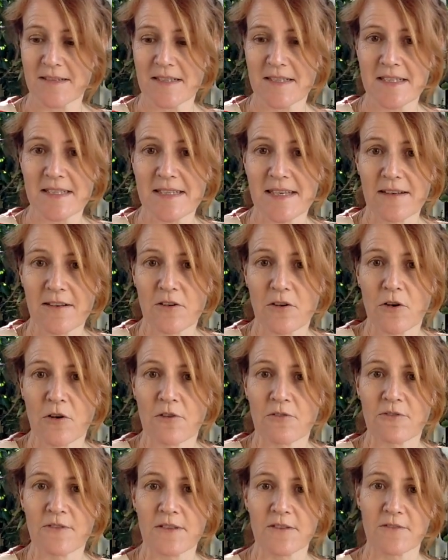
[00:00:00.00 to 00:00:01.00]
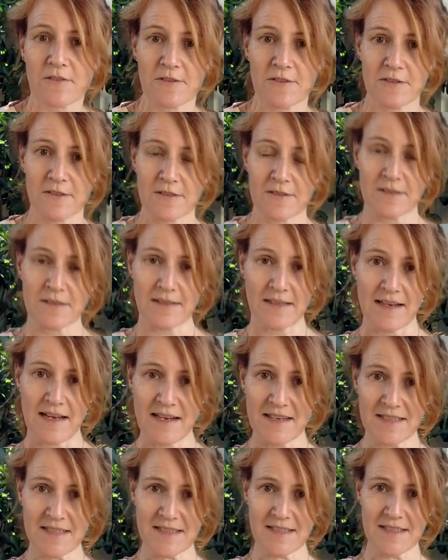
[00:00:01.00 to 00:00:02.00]
seller of
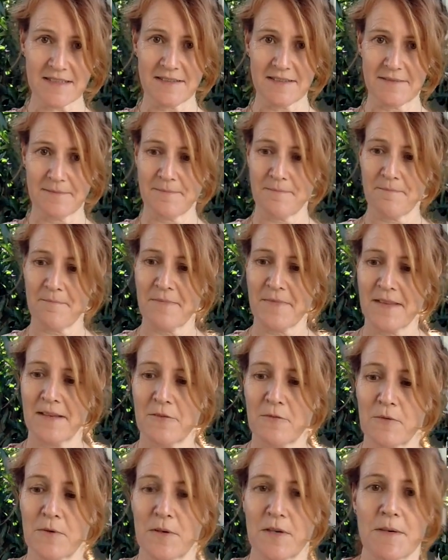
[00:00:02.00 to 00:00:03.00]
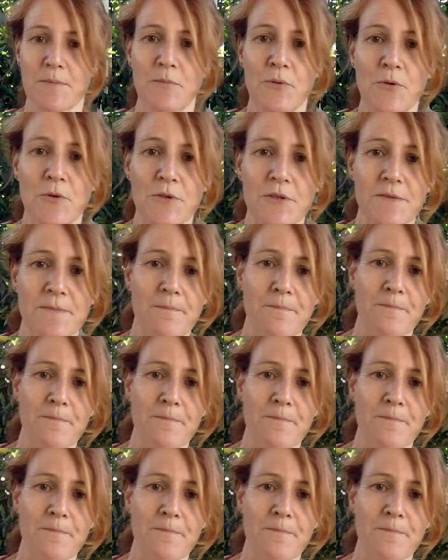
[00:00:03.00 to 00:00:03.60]
lasts where I bought